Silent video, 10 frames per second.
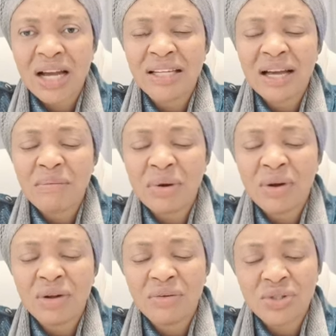And that
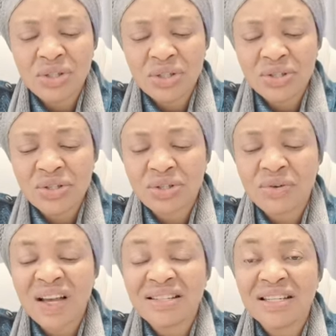blood of Jesus
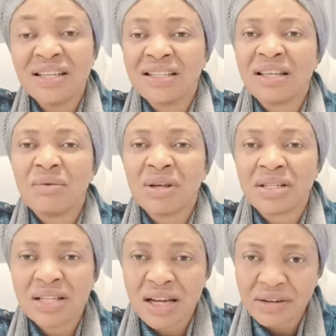Christ, it is our
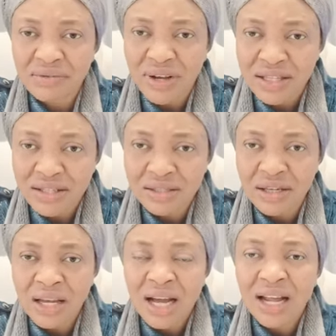sacrifice.
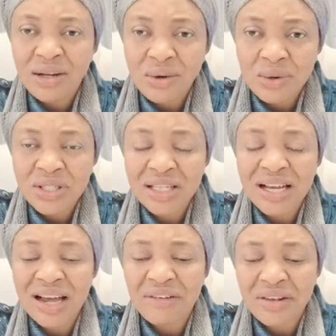And nothing
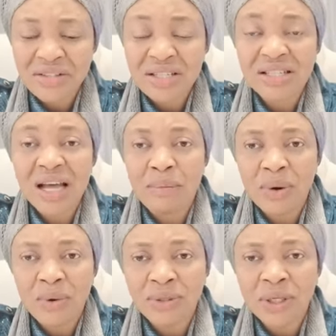can resist that
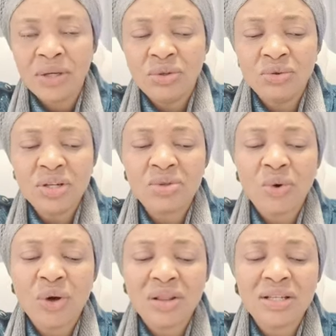blood. You need
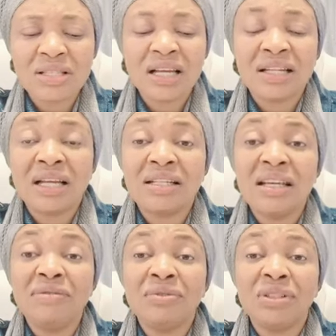to understand that
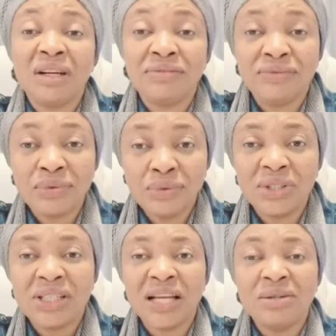even the
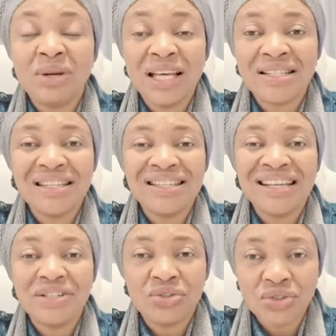food that you ate in
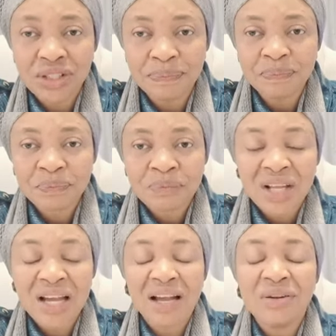the dream
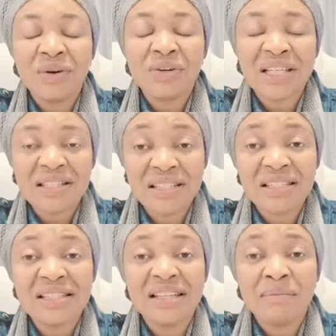cannot
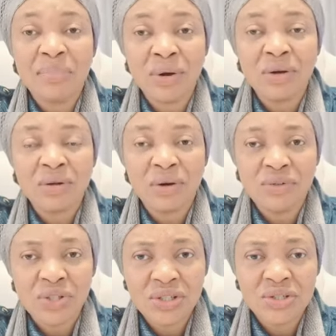resist the blood
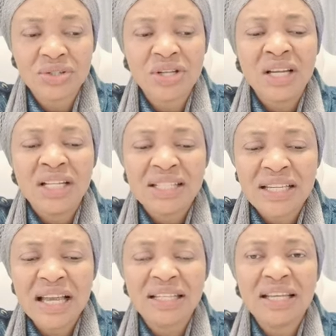of Jesus.
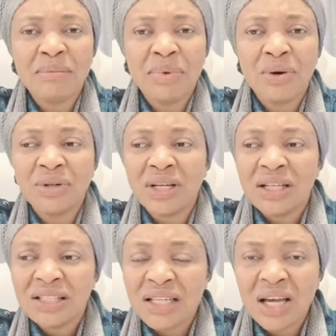Take the blood.
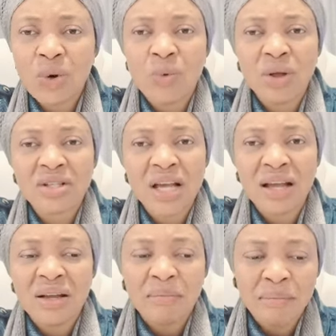Take water.
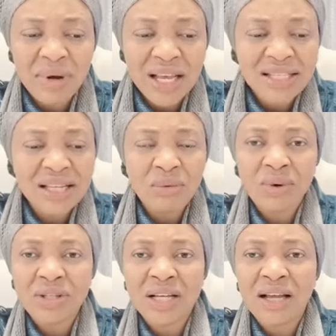Bless the
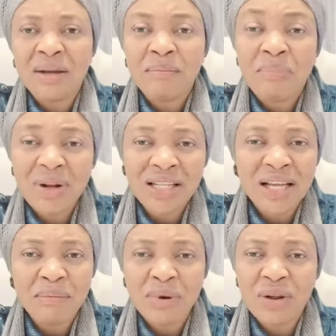water. Plead
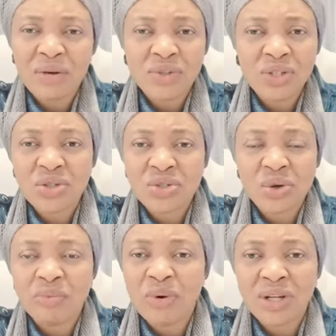the blood of Jesus
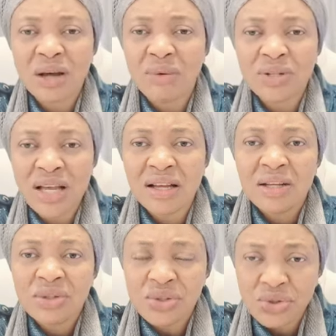upon that water.
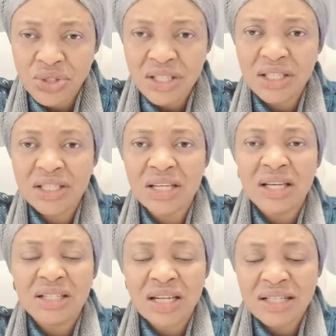Drink it.
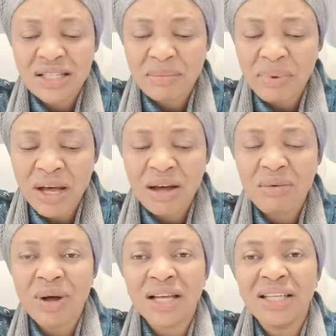There is a
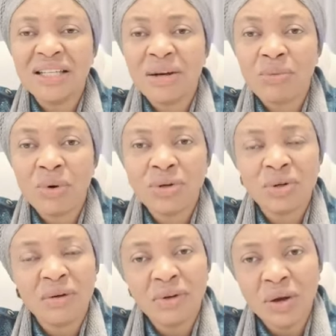power in the word
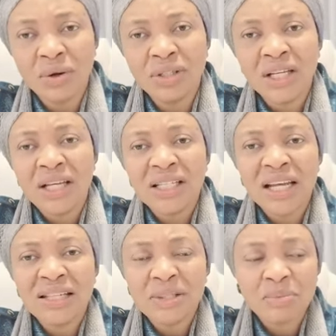of God.
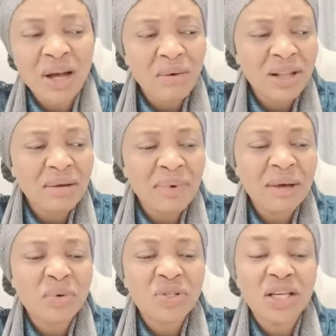There is power. The
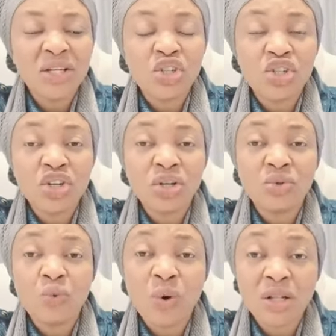Bible says he
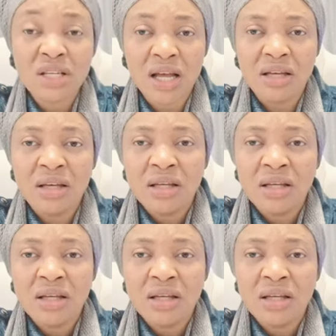changed water.